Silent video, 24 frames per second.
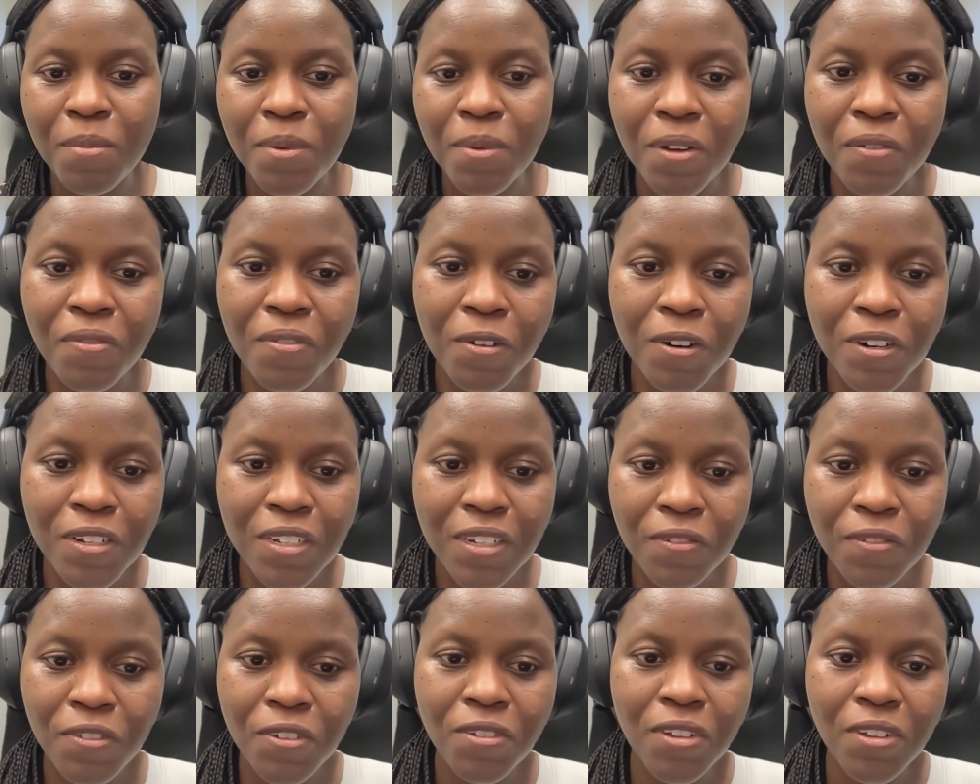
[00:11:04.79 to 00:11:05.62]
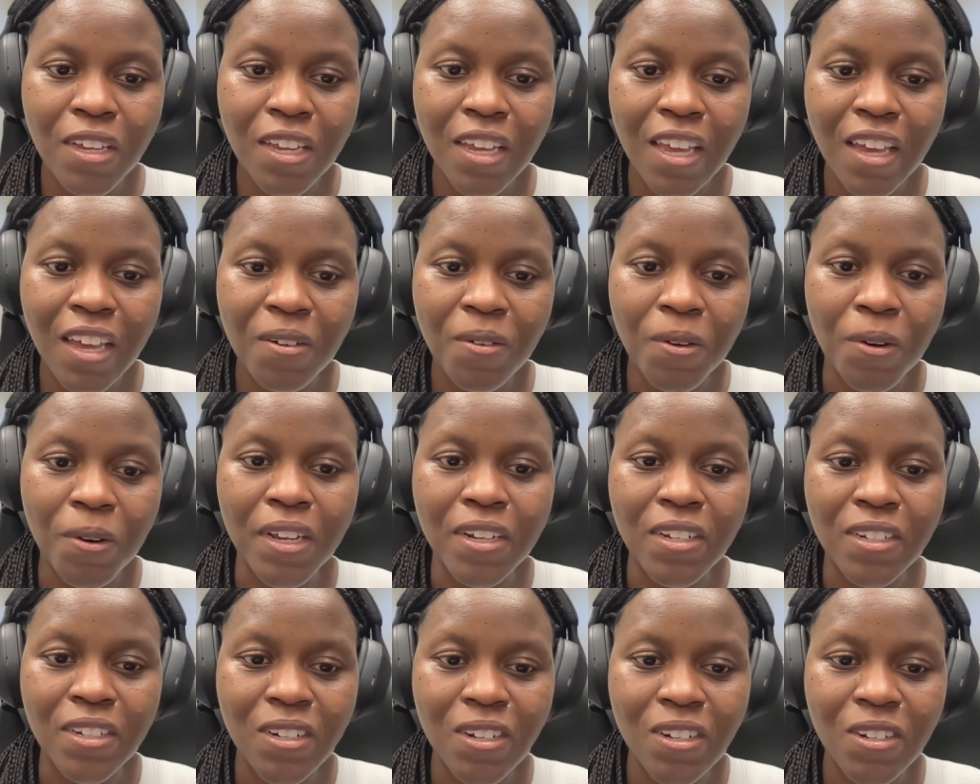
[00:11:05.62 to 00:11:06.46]
Of course, if you can get
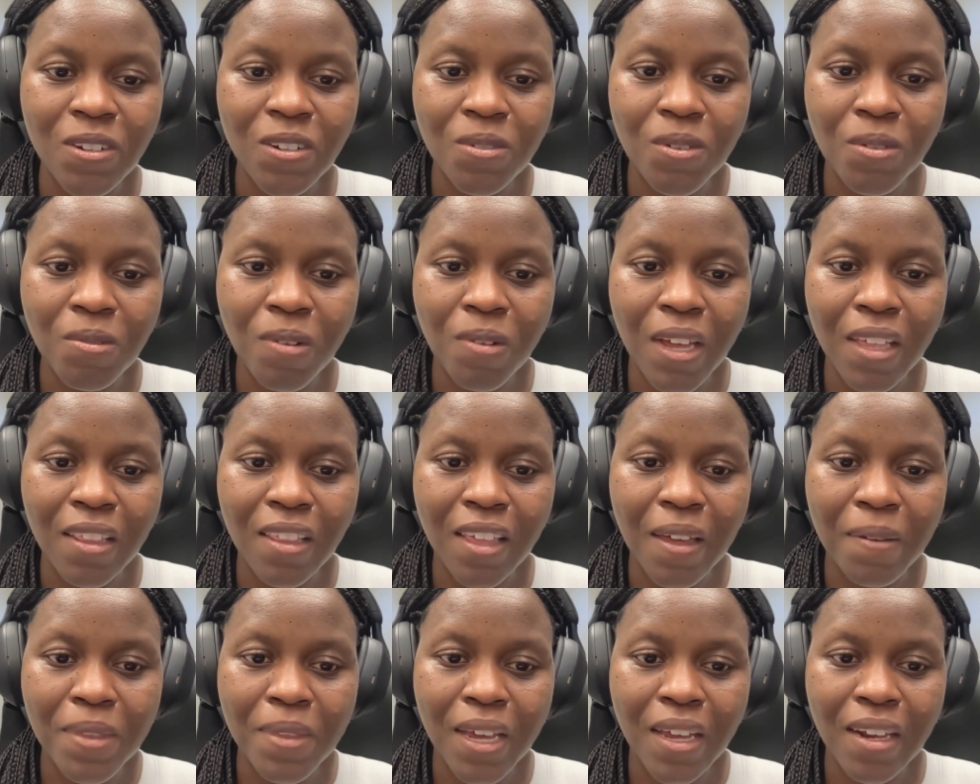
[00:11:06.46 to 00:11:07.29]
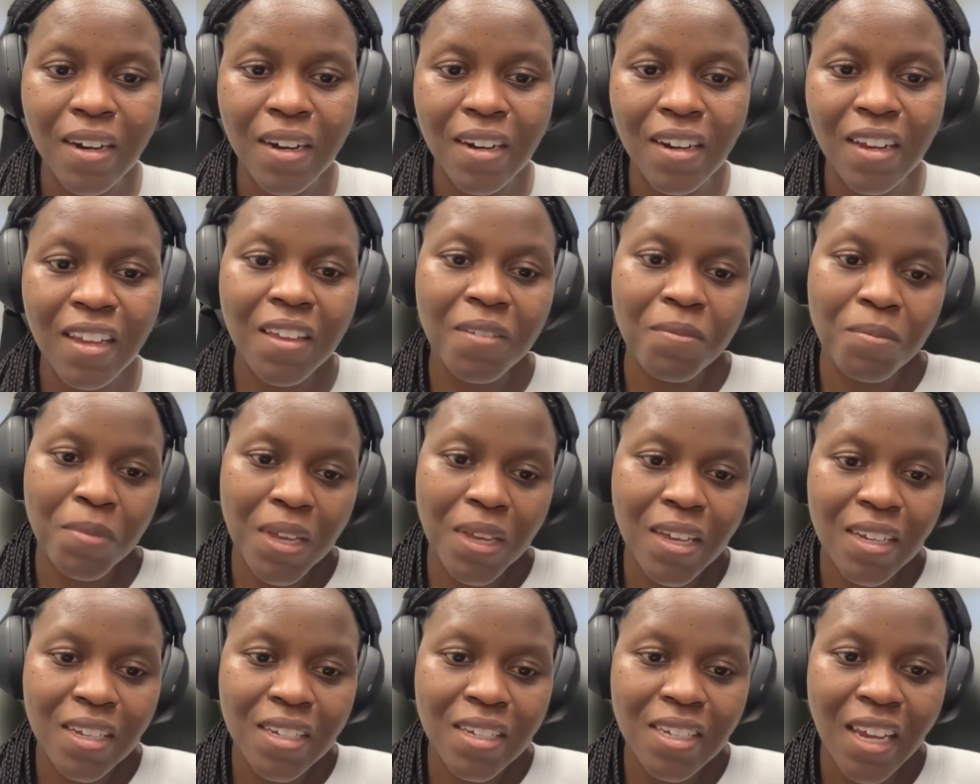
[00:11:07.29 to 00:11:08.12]
oriented to a wet lab, that can be
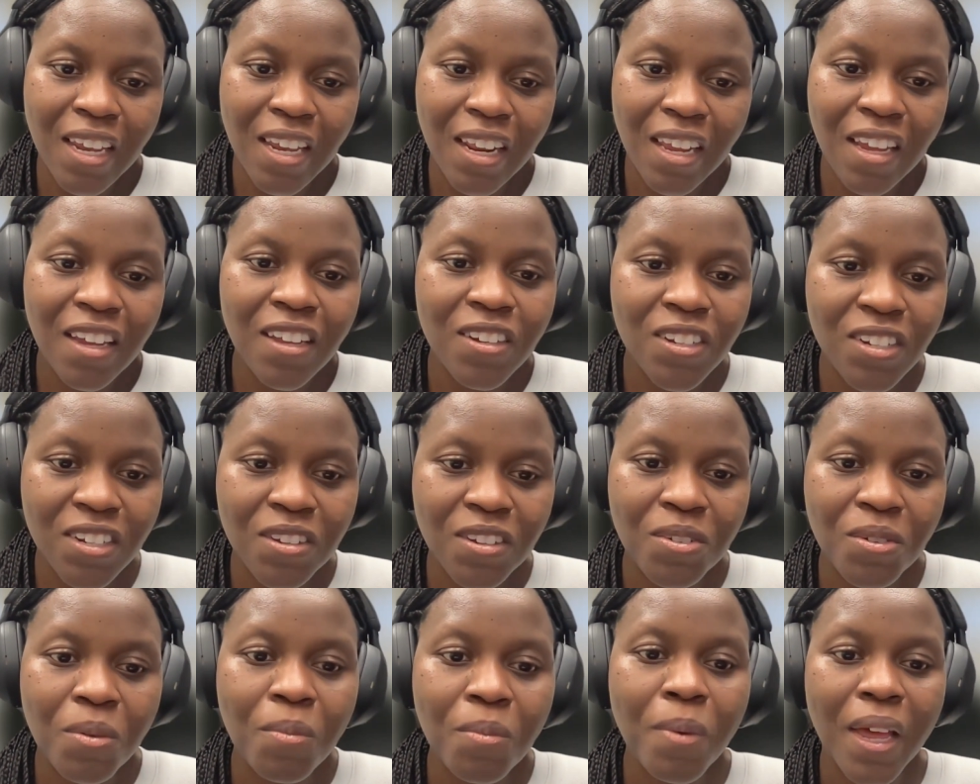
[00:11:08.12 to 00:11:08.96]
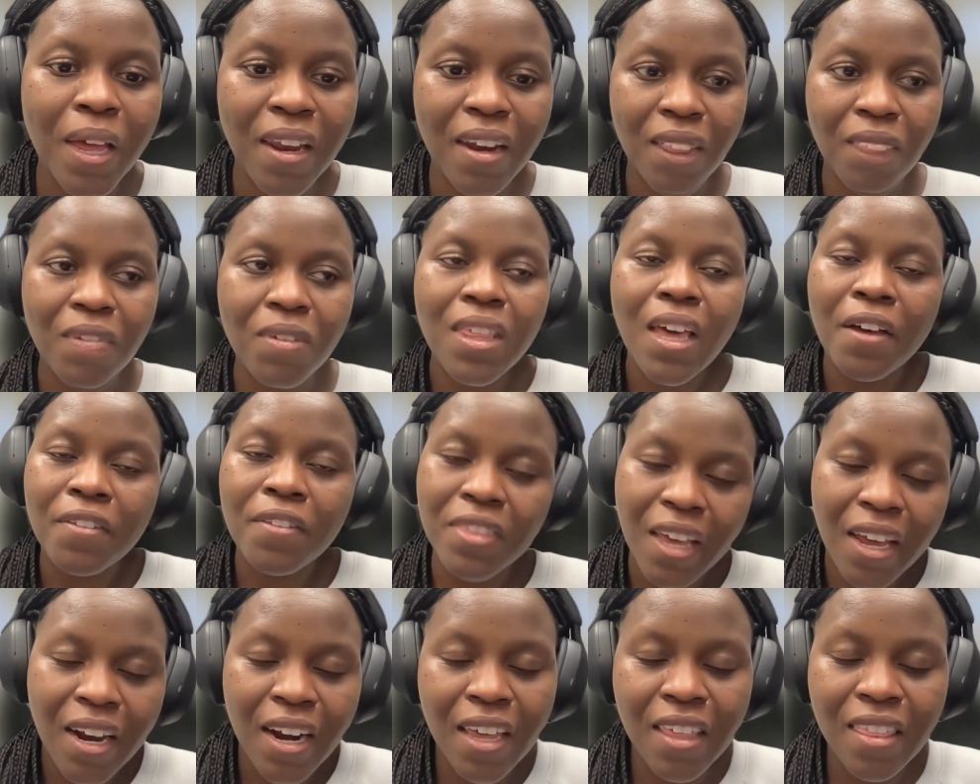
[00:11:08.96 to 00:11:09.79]
exciting too. But without
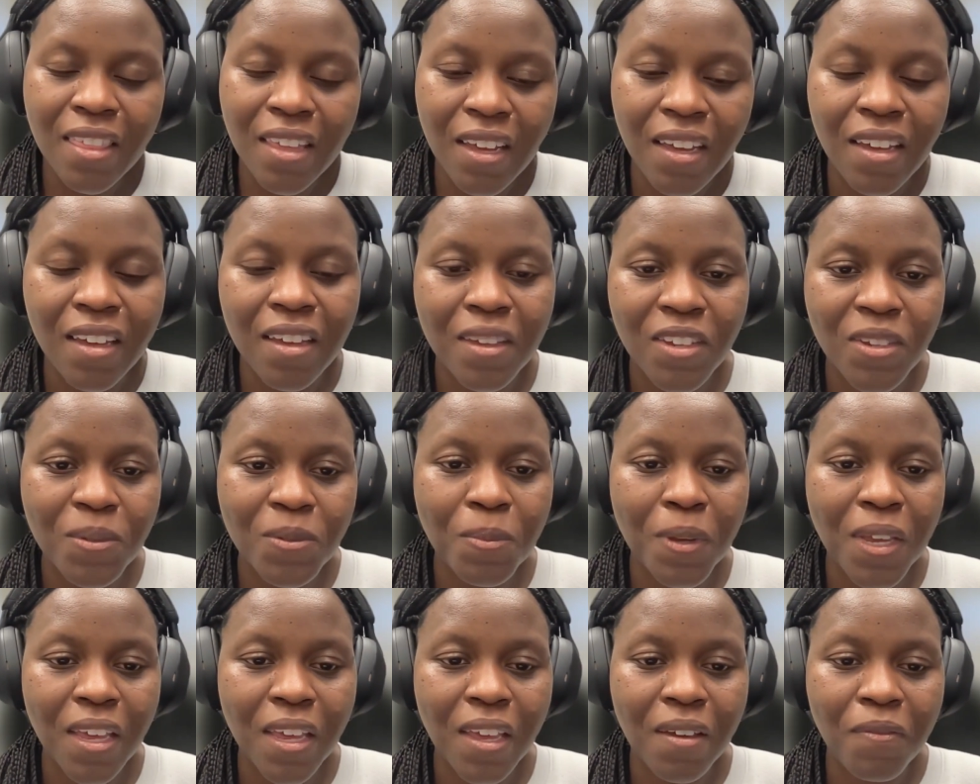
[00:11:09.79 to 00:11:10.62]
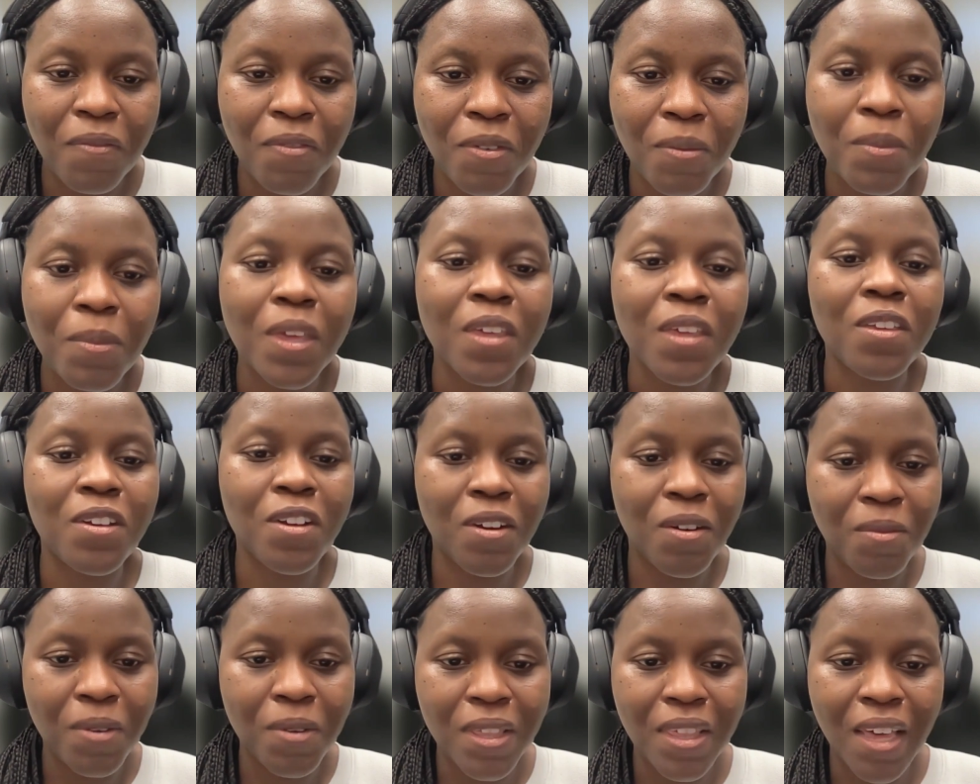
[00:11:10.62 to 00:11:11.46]
that, I think just being
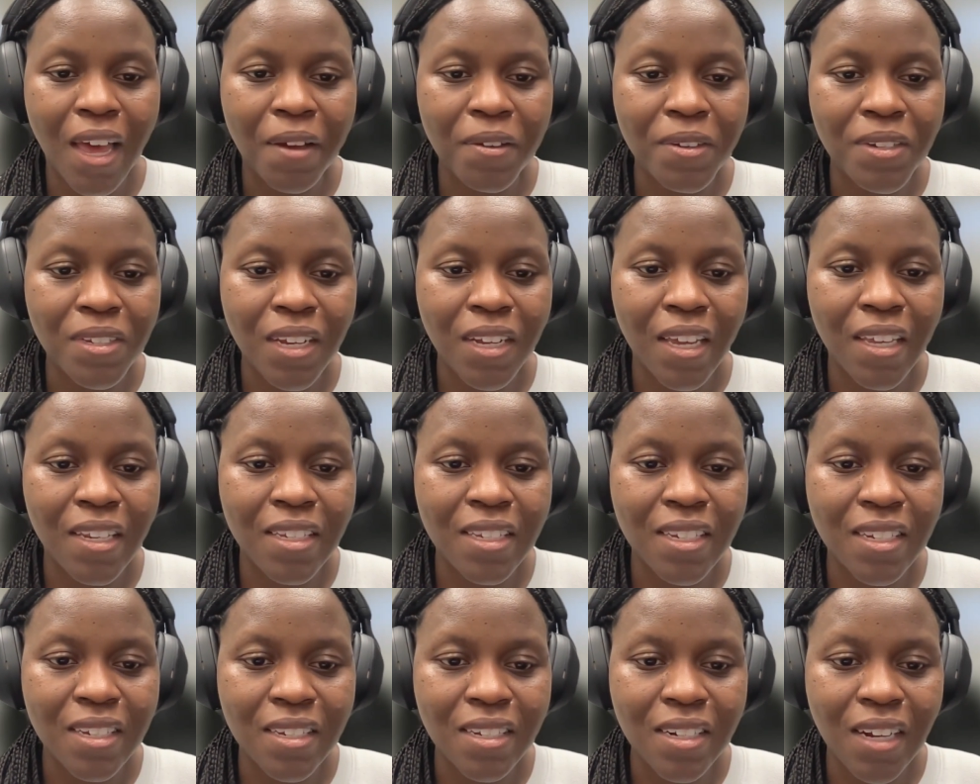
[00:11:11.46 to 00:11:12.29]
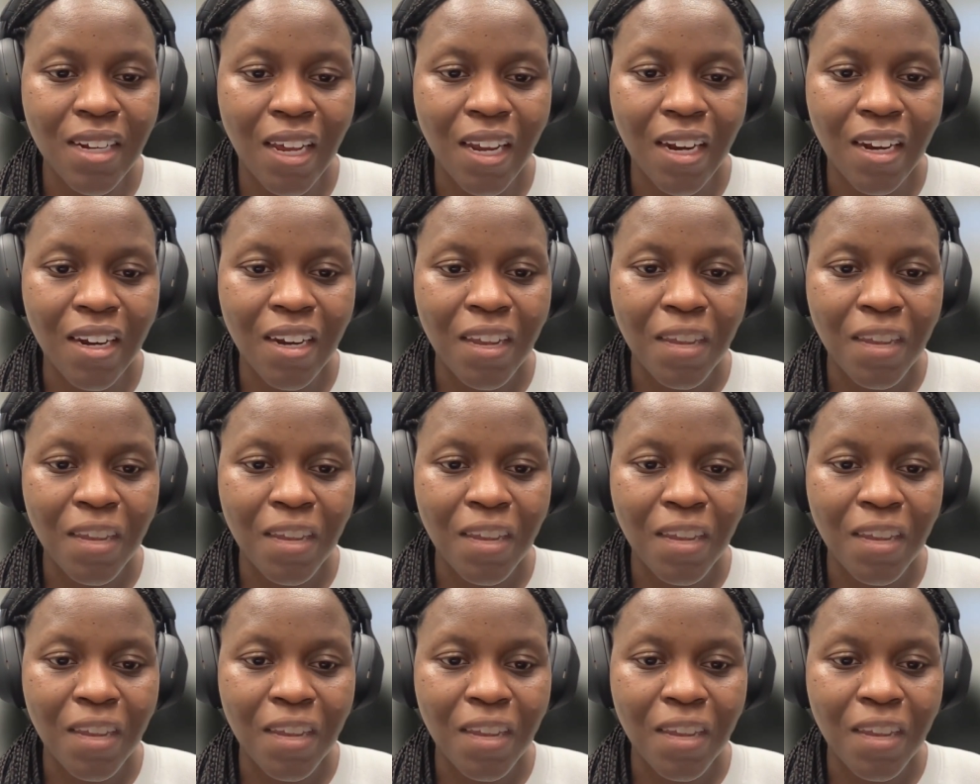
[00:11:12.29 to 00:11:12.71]
familiar with how science is done